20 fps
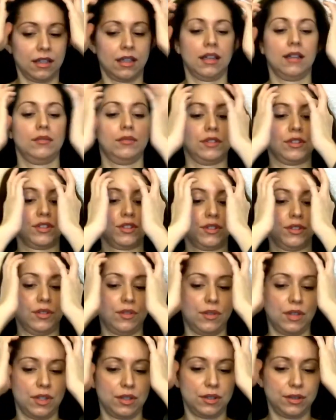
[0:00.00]
I will show
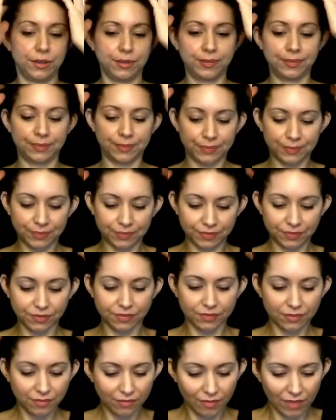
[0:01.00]
you.
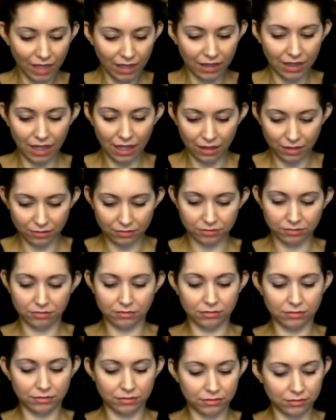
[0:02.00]
Now,
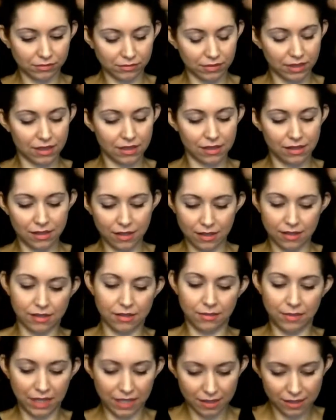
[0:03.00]
this doesn't
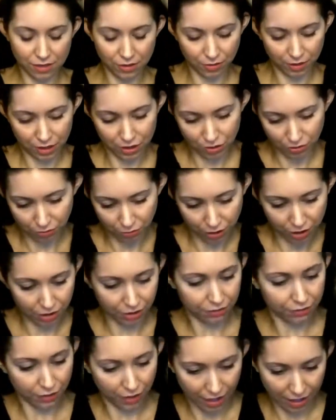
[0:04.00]
mean it's going to work
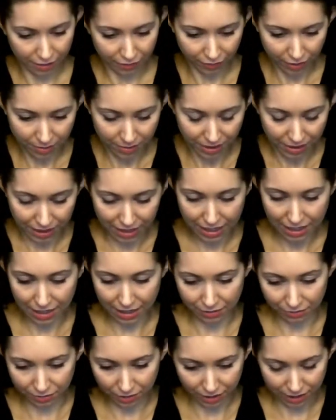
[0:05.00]
for everybody.
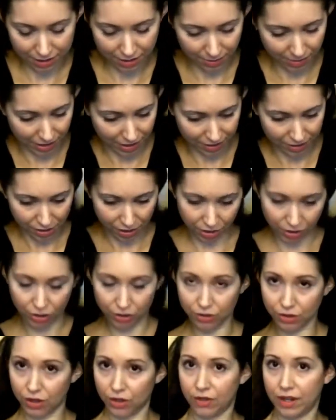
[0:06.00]
It really depends on your
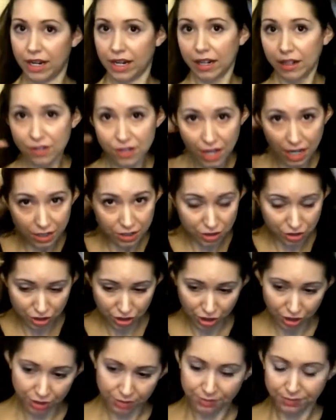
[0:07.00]
own hair
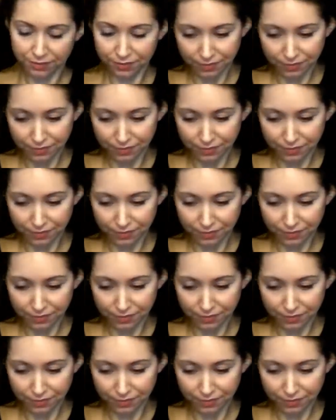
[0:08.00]
texture.